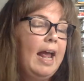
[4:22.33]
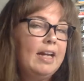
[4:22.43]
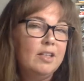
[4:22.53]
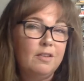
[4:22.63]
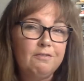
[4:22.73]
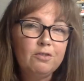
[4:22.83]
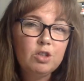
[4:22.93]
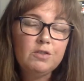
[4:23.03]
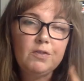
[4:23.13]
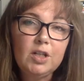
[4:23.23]
And in the
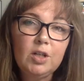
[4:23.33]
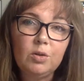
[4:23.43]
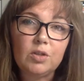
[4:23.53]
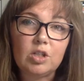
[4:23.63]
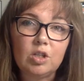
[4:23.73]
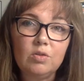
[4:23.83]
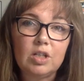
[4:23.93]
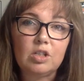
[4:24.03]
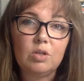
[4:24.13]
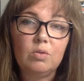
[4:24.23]
first video in the
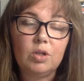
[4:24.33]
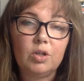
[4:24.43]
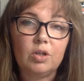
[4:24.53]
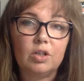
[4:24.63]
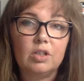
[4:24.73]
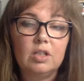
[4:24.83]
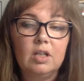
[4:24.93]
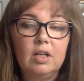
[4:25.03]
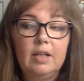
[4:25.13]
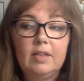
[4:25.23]
unit, you learned
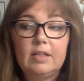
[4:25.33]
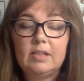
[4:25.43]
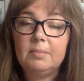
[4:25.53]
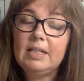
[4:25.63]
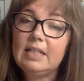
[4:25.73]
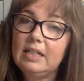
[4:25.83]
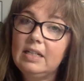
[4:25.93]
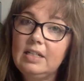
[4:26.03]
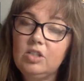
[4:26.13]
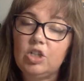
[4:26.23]
that some
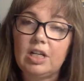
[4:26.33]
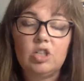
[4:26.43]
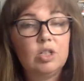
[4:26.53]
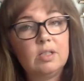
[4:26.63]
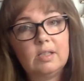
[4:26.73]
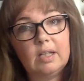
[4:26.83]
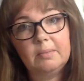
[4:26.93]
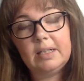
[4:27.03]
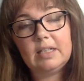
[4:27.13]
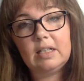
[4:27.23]
identities change and
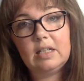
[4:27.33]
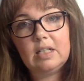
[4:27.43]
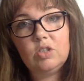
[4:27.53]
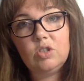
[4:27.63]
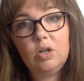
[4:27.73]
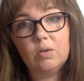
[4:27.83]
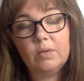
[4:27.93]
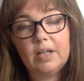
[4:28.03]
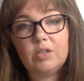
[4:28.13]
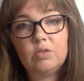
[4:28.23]
some identities don't
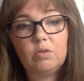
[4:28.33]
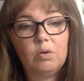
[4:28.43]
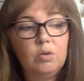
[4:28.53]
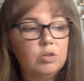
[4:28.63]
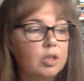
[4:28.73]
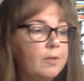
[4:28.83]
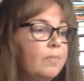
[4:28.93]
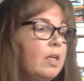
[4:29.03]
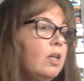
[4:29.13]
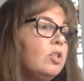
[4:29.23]
as you grow older.
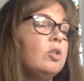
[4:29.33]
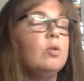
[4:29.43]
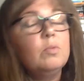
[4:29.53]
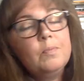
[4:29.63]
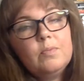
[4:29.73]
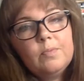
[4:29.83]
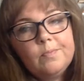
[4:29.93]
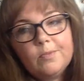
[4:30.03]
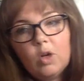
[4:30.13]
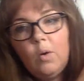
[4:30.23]
So,
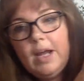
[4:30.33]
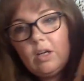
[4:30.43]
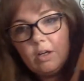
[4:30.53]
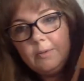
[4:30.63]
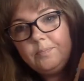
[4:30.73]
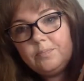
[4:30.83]
Quaker.